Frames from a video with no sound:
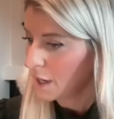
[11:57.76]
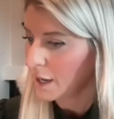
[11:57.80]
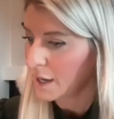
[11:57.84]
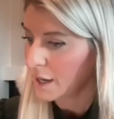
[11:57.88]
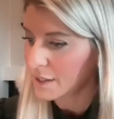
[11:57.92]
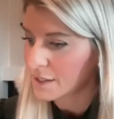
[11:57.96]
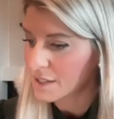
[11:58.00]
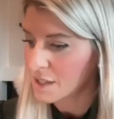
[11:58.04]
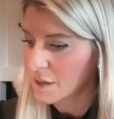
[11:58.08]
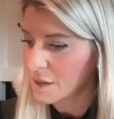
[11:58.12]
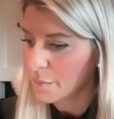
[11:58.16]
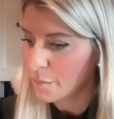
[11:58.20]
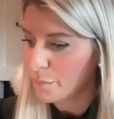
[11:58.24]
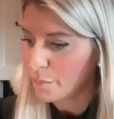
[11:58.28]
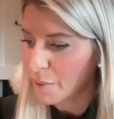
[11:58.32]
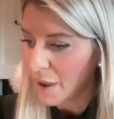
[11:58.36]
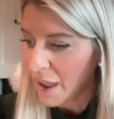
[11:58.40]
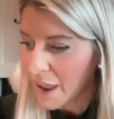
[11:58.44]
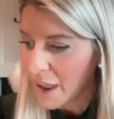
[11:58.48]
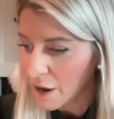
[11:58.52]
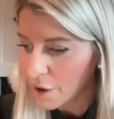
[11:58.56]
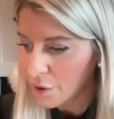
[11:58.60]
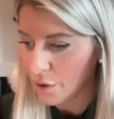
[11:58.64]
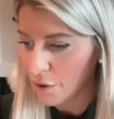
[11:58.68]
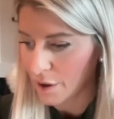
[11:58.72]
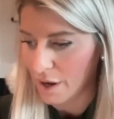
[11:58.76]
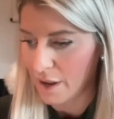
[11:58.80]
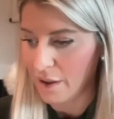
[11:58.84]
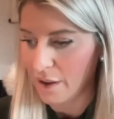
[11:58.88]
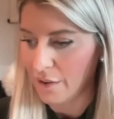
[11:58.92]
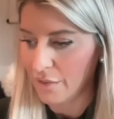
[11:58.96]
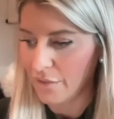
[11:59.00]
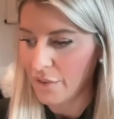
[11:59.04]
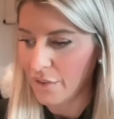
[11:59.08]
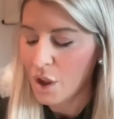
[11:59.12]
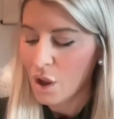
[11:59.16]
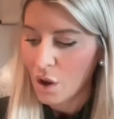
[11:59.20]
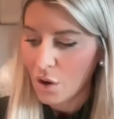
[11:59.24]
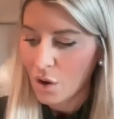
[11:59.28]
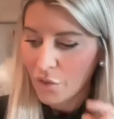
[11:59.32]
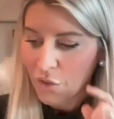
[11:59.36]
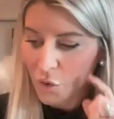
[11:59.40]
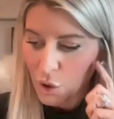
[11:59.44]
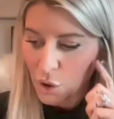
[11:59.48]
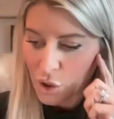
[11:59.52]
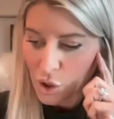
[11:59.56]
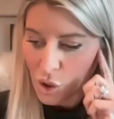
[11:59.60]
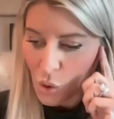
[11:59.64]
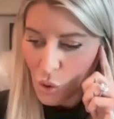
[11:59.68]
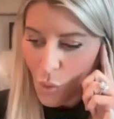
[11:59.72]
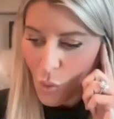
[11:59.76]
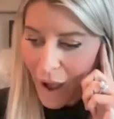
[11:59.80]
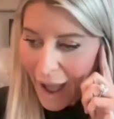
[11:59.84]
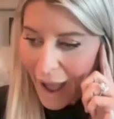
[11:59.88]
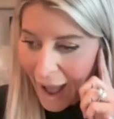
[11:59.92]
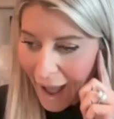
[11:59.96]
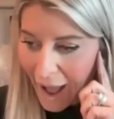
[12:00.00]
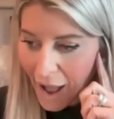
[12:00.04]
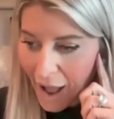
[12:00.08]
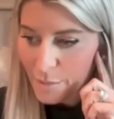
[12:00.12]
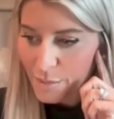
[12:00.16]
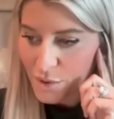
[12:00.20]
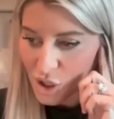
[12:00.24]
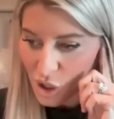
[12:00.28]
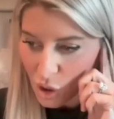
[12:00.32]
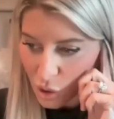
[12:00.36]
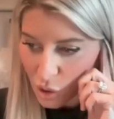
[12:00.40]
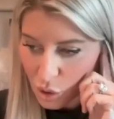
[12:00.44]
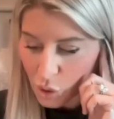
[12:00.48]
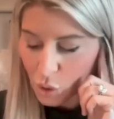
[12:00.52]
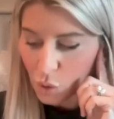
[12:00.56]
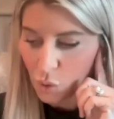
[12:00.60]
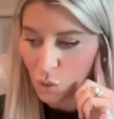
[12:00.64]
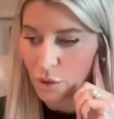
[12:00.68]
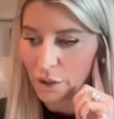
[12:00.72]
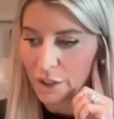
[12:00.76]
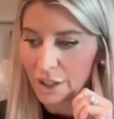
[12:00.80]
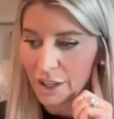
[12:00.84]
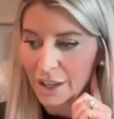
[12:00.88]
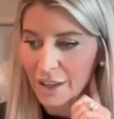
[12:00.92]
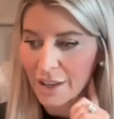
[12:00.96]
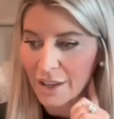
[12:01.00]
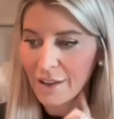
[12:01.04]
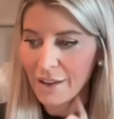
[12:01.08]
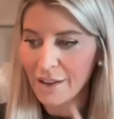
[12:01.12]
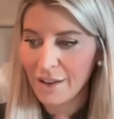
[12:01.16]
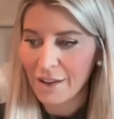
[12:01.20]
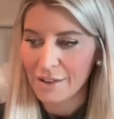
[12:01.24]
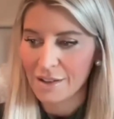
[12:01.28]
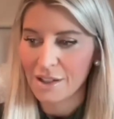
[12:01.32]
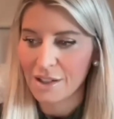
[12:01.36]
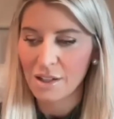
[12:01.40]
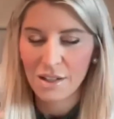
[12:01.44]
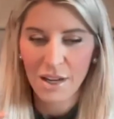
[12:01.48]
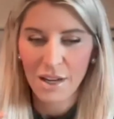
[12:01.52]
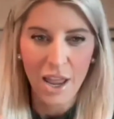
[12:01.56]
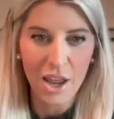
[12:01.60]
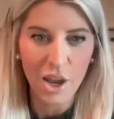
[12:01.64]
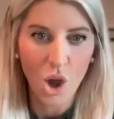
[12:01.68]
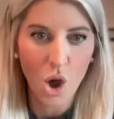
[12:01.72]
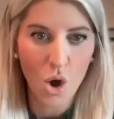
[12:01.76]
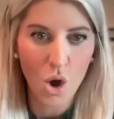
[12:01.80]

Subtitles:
It's imperative for you absolutely to take